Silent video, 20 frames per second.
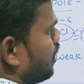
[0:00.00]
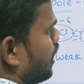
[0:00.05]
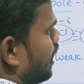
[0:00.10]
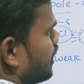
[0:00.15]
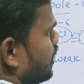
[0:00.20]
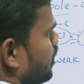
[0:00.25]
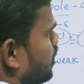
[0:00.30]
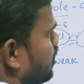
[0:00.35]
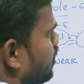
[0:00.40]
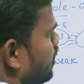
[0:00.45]

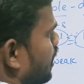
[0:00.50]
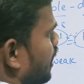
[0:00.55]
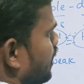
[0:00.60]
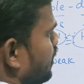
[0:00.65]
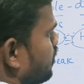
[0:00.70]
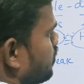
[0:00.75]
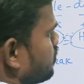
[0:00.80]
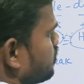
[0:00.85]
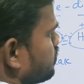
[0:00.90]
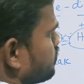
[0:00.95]
ion
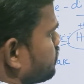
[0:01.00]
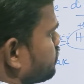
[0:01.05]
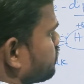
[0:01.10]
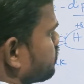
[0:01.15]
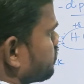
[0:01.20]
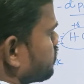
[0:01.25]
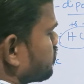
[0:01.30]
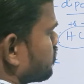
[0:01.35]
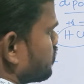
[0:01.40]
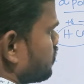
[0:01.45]
and
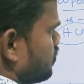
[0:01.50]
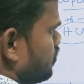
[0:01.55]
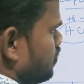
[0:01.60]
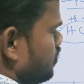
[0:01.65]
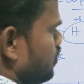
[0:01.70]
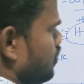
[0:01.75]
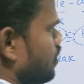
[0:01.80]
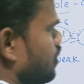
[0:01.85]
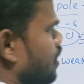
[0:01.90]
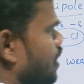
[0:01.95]

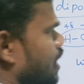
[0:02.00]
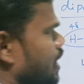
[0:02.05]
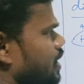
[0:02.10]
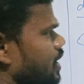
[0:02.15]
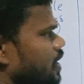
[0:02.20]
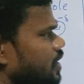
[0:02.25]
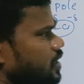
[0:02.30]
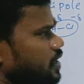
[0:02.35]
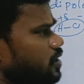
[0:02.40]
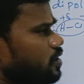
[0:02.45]

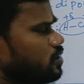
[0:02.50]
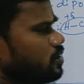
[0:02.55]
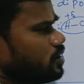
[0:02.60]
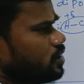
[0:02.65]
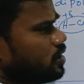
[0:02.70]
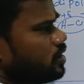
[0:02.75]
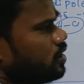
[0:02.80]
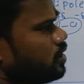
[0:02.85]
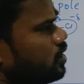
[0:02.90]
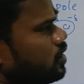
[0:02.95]
ion in the
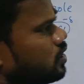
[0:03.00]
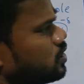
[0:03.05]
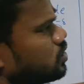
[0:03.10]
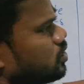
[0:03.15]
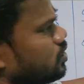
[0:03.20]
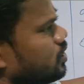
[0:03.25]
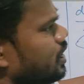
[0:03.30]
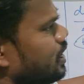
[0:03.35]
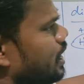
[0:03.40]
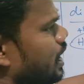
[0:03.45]

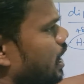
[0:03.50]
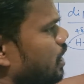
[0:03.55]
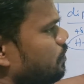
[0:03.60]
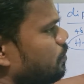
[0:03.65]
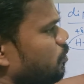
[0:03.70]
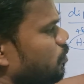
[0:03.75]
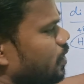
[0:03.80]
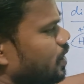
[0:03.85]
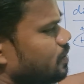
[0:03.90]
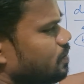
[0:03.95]
so then
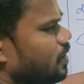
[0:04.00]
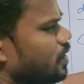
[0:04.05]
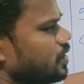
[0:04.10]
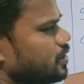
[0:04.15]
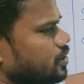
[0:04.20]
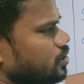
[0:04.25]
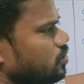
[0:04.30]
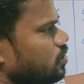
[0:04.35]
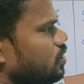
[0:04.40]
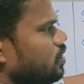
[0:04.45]
non-polar
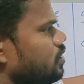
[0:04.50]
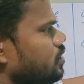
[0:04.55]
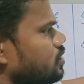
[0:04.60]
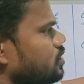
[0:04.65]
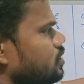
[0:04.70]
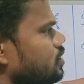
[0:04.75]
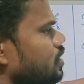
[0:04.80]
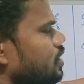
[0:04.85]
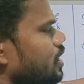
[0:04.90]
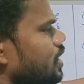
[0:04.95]
molecule,
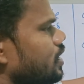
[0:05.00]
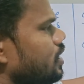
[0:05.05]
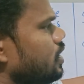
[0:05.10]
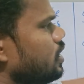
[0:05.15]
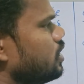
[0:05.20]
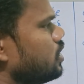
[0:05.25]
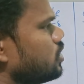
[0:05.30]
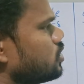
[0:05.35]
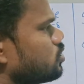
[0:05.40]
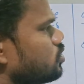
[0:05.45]

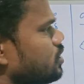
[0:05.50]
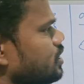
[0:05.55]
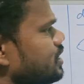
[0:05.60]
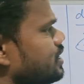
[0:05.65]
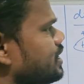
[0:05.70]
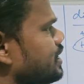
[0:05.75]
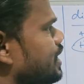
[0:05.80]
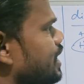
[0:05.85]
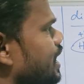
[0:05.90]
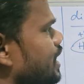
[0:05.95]
right? So
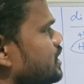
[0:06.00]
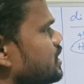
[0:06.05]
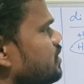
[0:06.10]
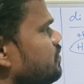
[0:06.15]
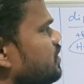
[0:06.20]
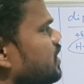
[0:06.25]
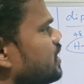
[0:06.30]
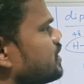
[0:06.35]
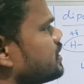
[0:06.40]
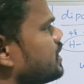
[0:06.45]
this
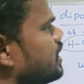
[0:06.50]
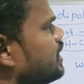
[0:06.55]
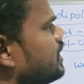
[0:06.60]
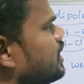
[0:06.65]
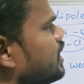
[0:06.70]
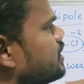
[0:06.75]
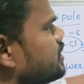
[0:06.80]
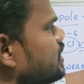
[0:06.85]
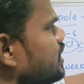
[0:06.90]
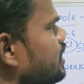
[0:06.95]
interaction we are saying
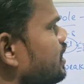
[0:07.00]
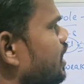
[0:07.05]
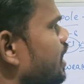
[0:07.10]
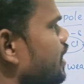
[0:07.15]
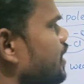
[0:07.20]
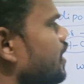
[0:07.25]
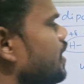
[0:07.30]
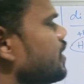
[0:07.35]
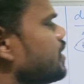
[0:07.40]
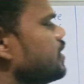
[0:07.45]
as a
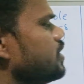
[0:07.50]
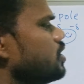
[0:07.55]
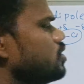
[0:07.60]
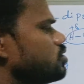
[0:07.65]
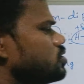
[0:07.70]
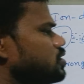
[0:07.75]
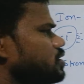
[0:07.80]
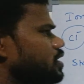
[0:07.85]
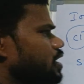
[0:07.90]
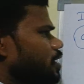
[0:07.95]
ion
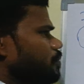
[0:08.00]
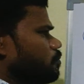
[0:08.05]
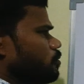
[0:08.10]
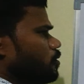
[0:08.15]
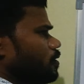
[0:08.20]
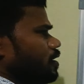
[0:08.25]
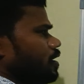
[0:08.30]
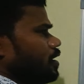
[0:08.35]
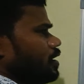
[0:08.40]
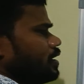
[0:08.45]
induced
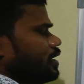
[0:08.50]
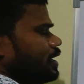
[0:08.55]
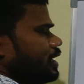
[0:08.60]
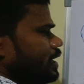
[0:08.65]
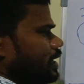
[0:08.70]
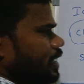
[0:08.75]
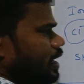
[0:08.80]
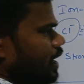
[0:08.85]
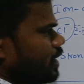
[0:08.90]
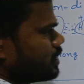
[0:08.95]
dipole
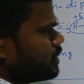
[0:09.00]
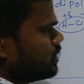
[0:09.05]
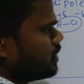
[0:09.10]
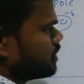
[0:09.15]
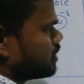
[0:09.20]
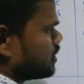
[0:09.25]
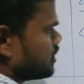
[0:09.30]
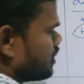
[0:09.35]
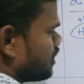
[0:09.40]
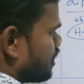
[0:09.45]

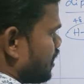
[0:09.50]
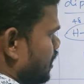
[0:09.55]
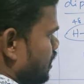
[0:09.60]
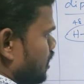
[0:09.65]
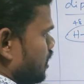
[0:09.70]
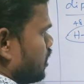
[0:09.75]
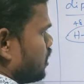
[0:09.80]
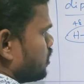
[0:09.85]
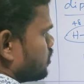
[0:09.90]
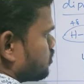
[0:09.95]
interactions,
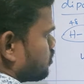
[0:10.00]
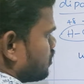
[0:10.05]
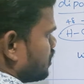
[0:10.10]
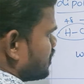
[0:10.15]
right? So